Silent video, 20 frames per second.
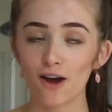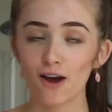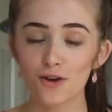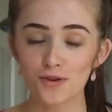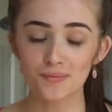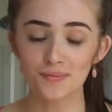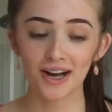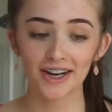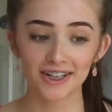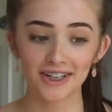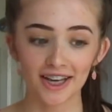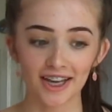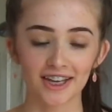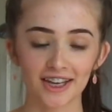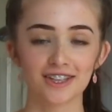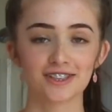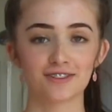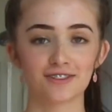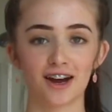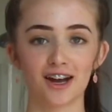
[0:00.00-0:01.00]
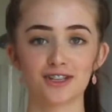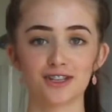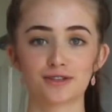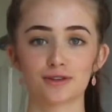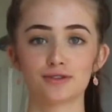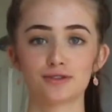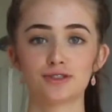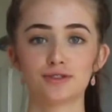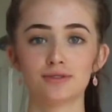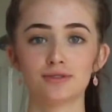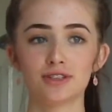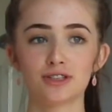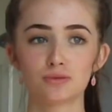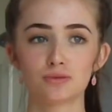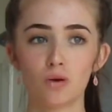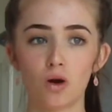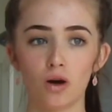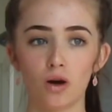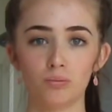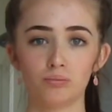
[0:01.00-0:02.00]
Oh my days, right. So I was doing
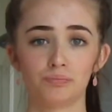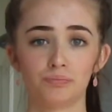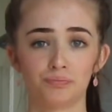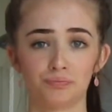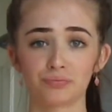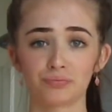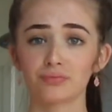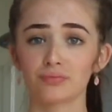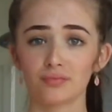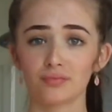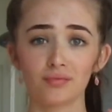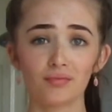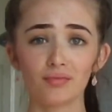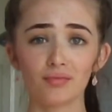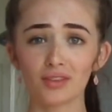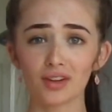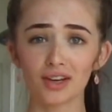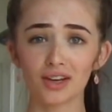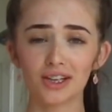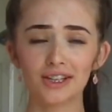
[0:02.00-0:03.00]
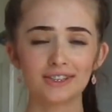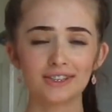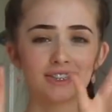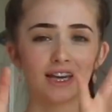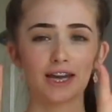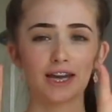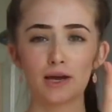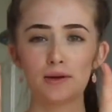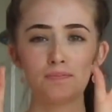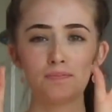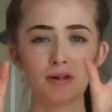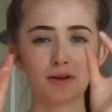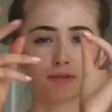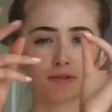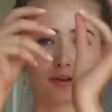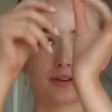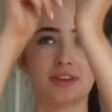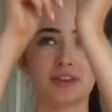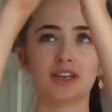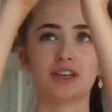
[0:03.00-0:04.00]
this one and it's like a
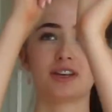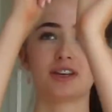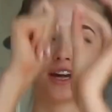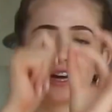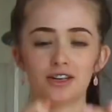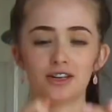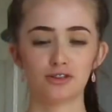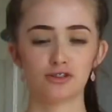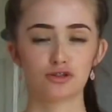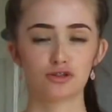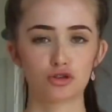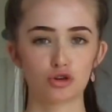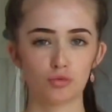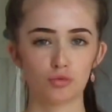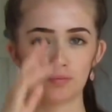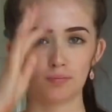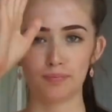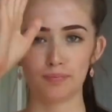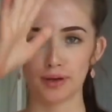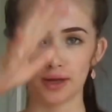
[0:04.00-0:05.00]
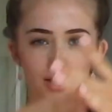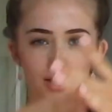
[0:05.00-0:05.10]
mirror and then you kind of jump